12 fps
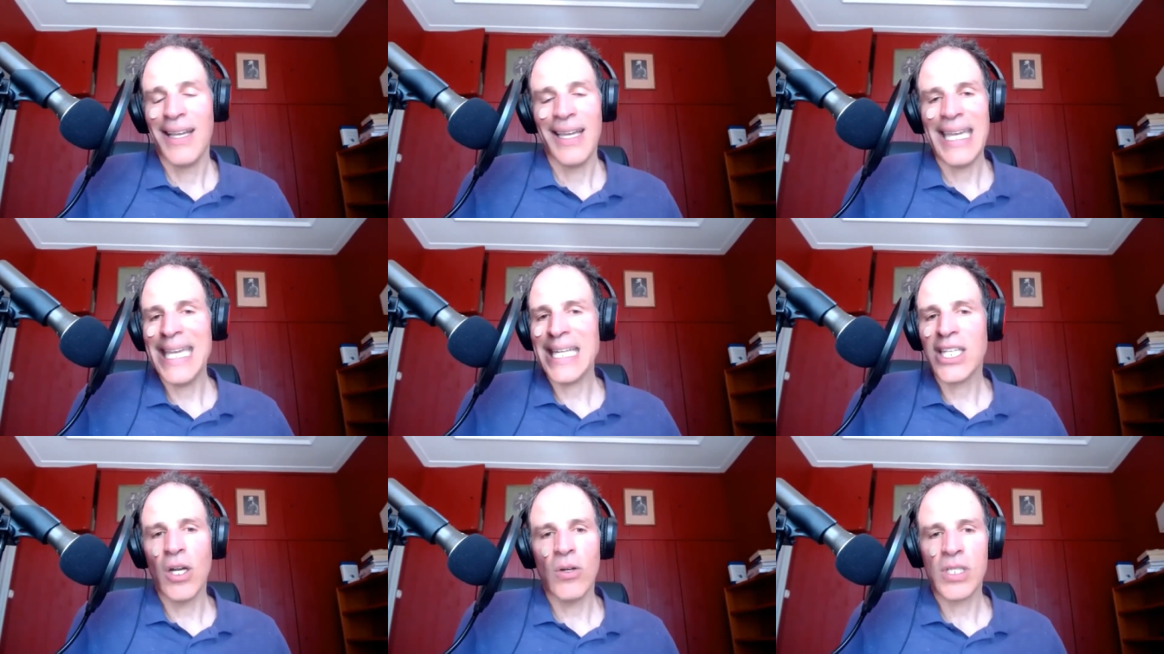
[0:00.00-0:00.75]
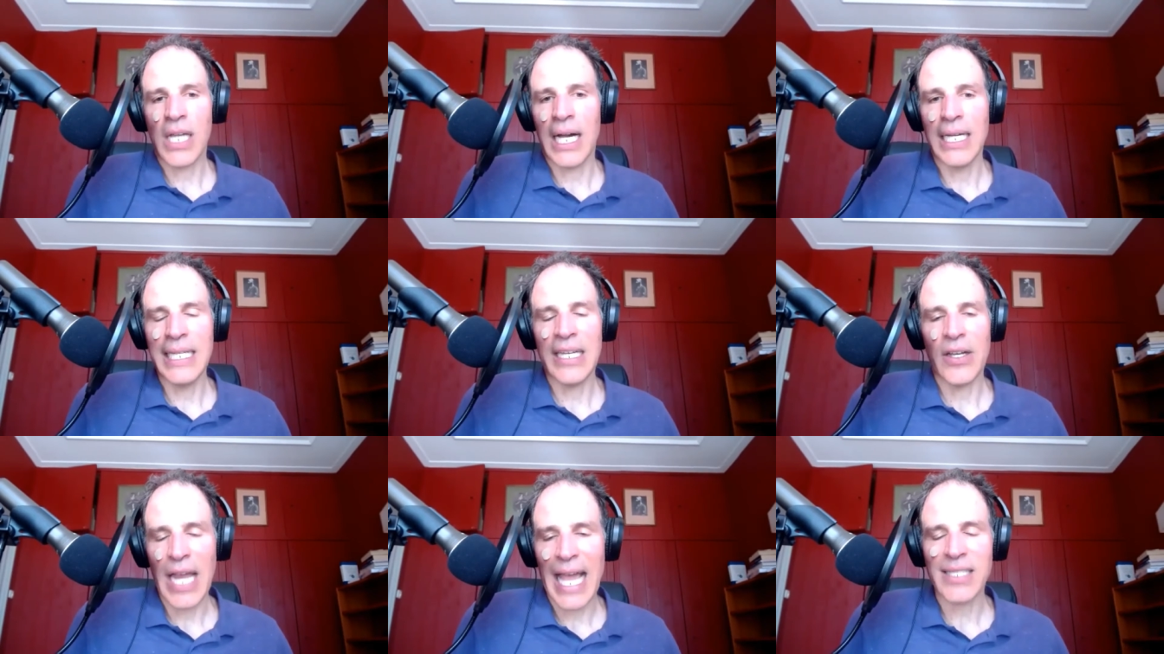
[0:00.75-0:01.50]
it goes on and
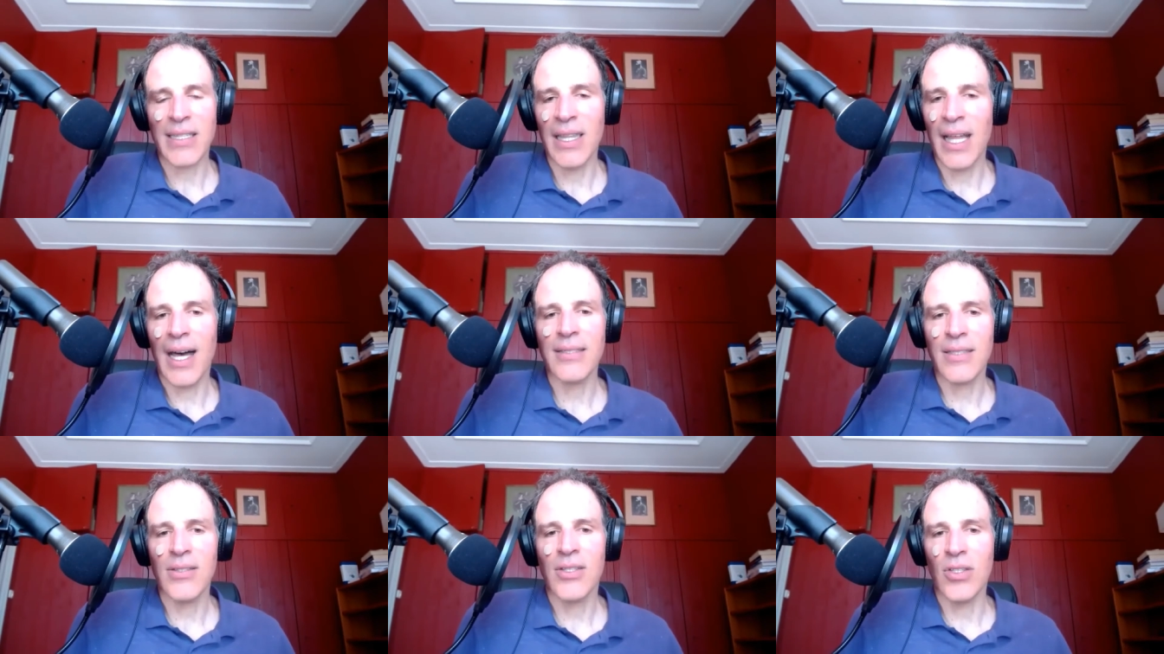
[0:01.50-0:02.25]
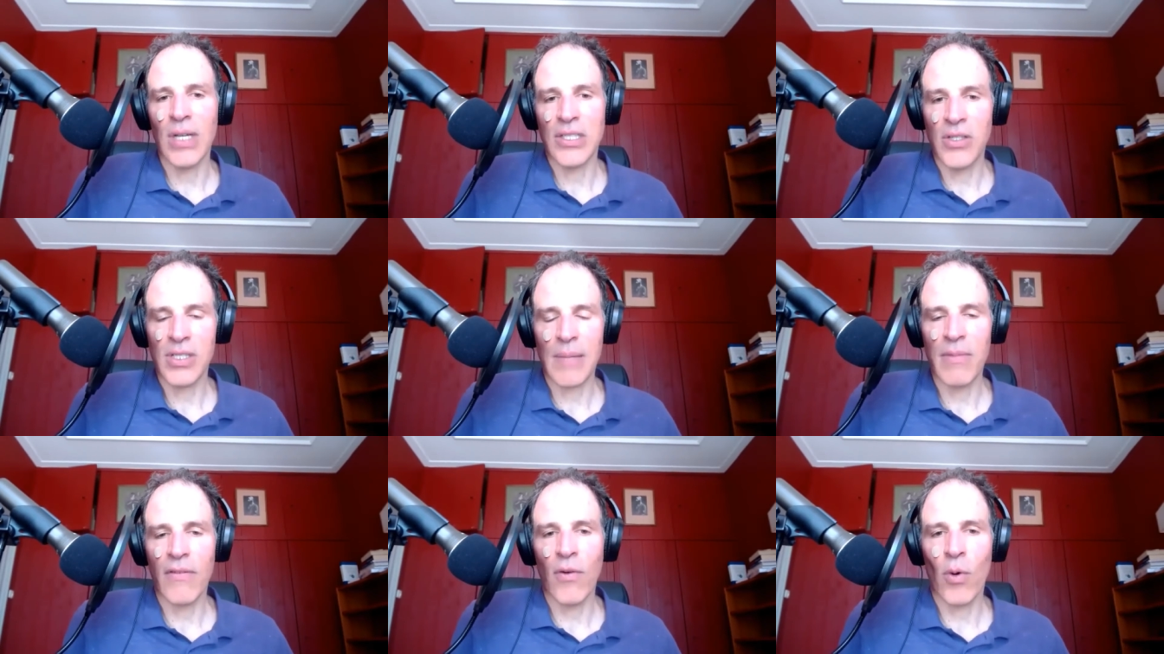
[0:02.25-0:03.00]
it has a lot to do, as you said
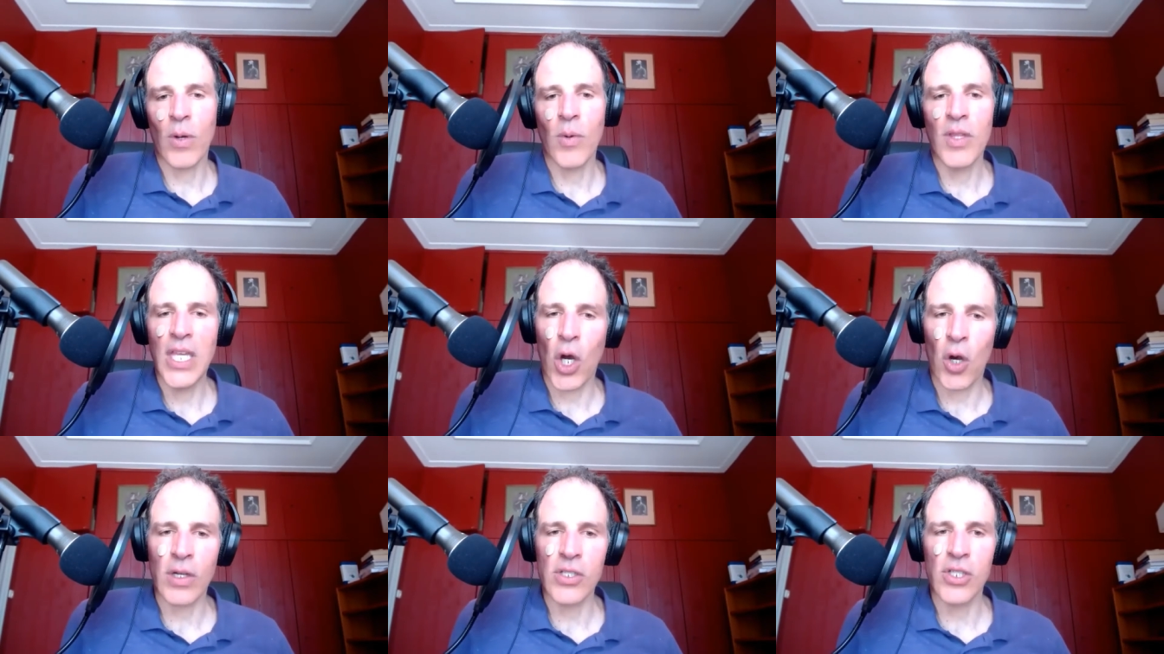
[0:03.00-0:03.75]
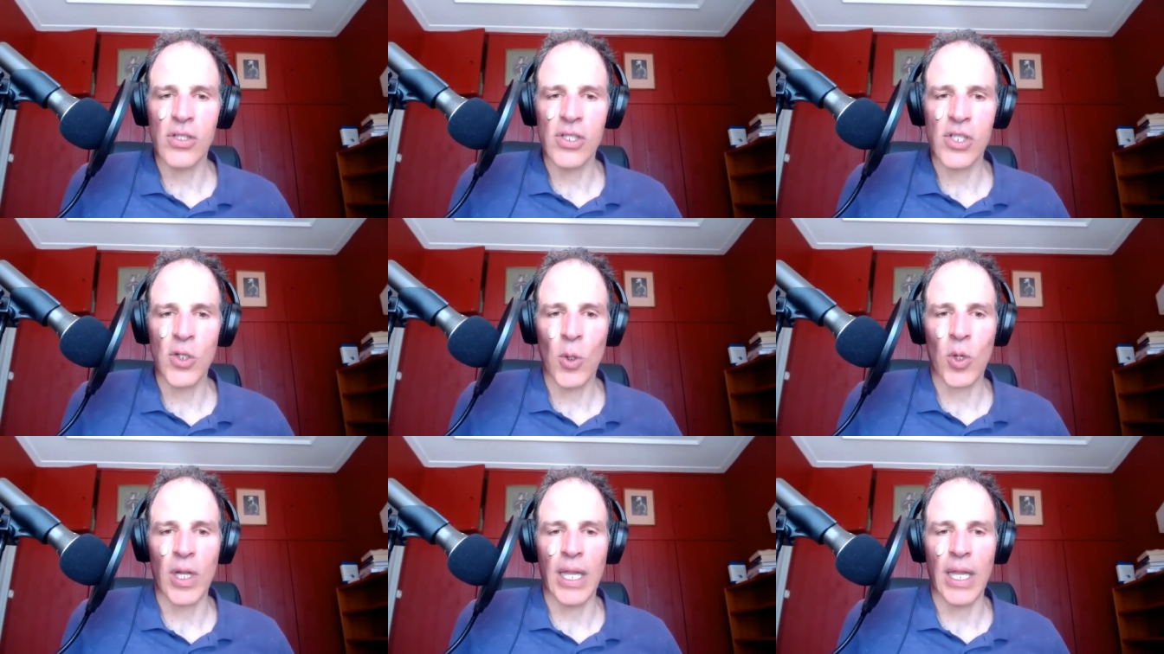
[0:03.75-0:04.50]
before, with the origin story.